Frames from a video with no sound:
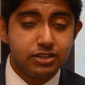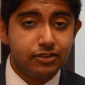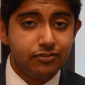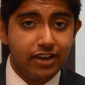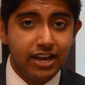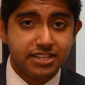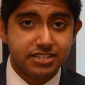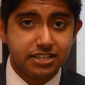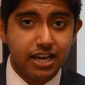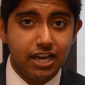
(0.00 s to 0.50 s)

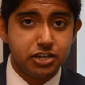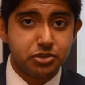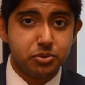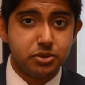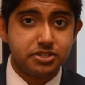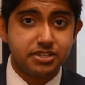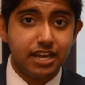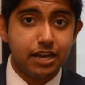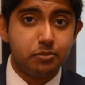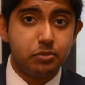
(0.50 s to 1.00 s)
fast
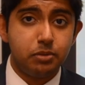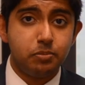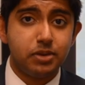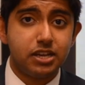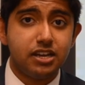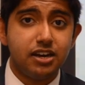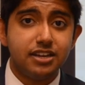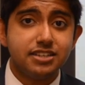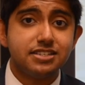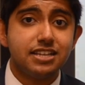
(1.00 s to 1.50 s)
casual segment,
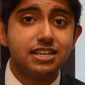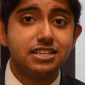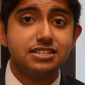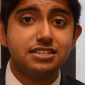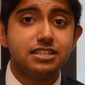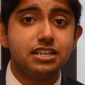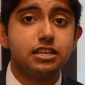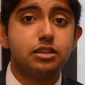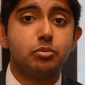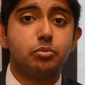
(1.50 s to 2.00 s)
because they
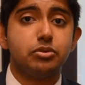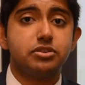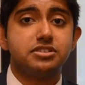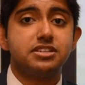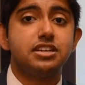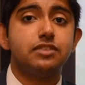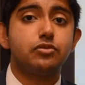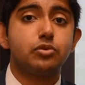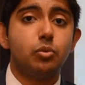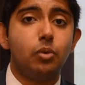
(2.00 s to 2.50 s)
see the
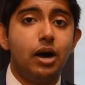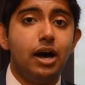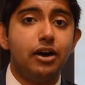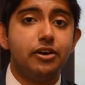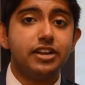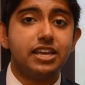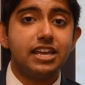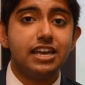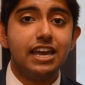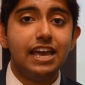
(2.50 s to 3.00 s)
perceived
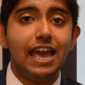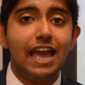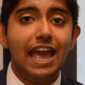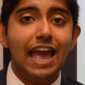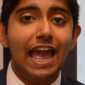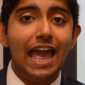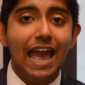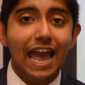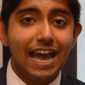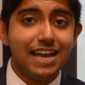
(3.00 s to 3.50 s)
quality
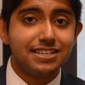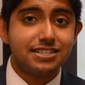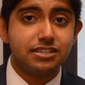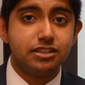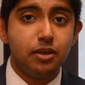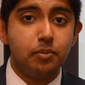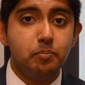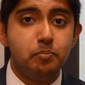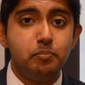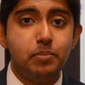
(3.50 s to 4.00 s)

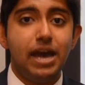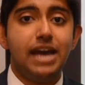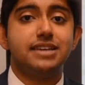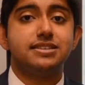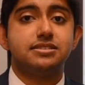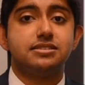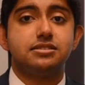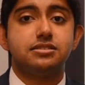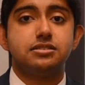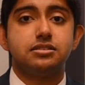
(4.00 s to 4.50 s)
as the
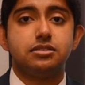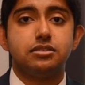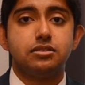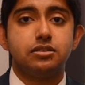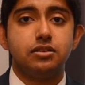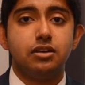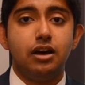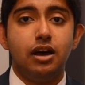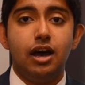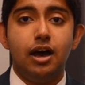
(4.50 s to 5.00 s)
best
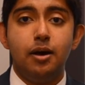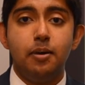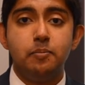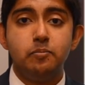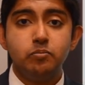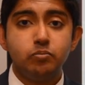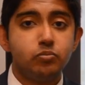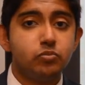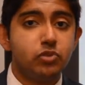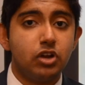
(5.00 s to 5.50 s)

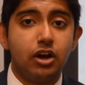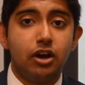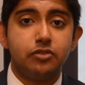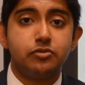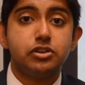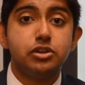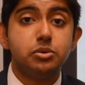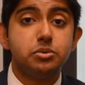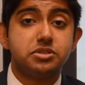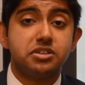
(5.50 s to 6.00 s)

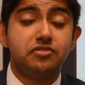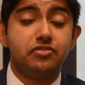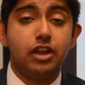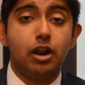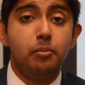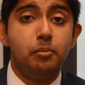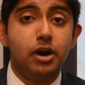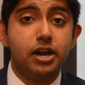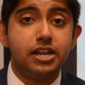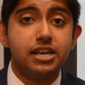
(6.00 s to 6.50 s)
of use of
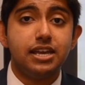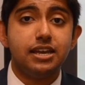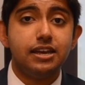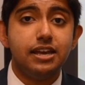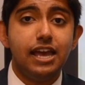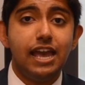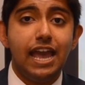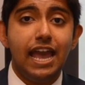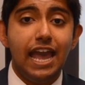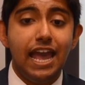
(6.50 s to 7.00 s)
their money,
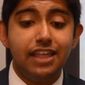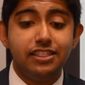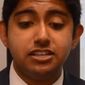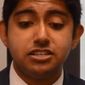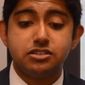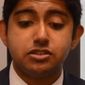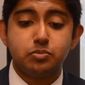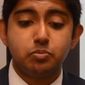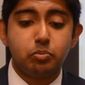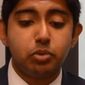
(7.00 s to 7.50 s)
and
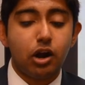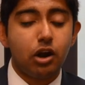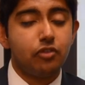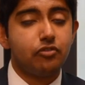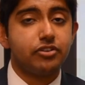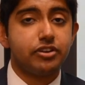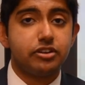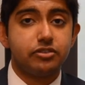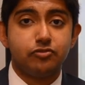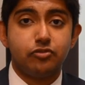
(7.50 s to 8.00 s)
this is
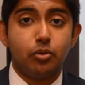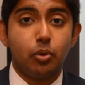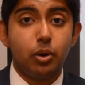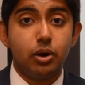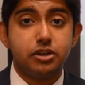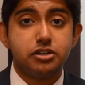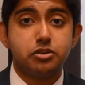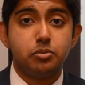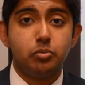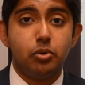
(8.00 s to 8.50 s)
perfect
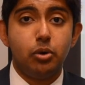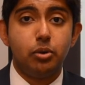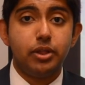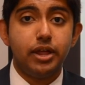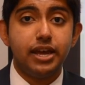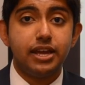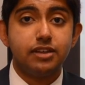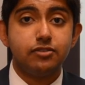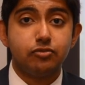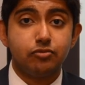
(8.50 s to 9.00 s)
for
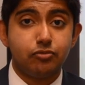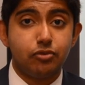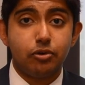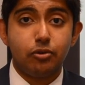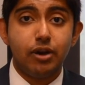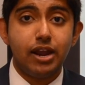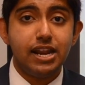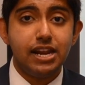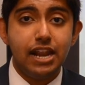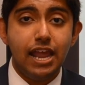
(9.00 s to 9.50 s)
Chipotle for
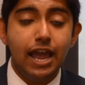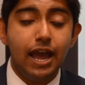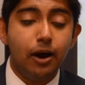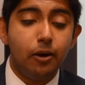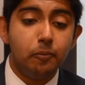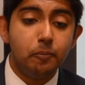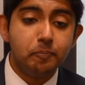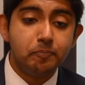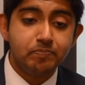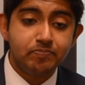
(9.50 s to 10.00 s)
right
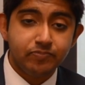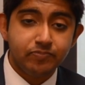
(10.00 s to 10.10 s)
now.